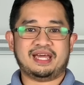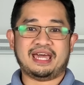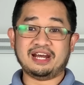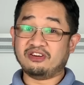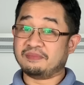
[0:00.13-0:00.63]

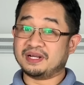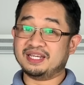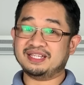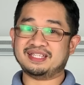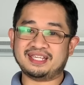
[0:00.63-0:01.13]
Hello
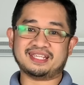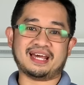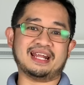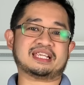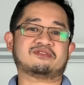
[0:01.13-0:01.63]
everybody, this is
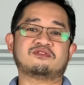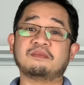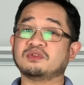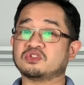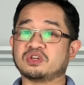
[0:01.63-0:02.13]
Alex from
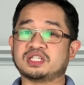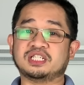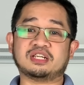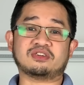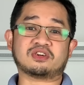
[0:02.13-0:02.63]

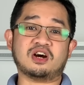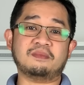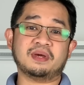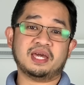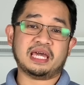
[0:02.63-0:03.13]
soyachincha.com
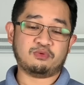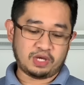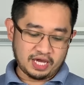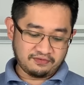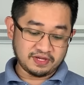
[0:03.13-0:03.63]
and we
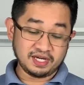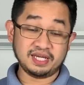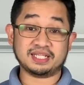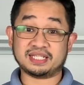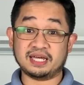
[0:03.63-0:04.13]
have here
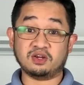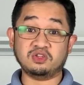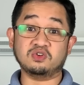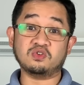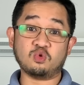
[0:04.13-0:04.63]
is the
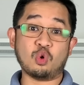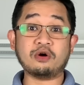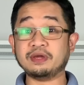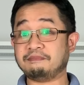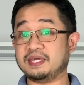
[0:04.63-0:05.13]
new
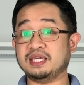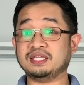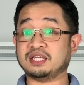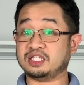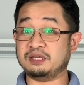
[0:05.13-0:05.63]
Huawei
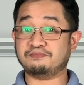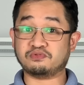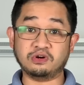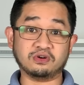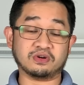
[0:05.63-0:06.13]
P30
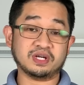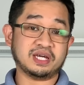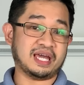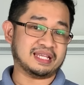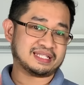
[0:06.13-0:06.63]
Pro
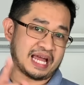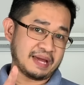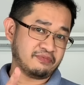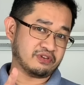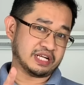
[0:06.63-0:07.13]
and it's
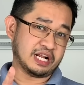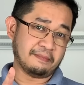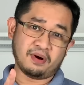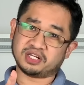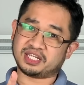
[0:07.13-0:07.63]
time for another
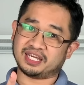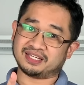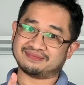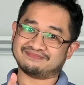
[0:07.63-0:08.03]
unboxing.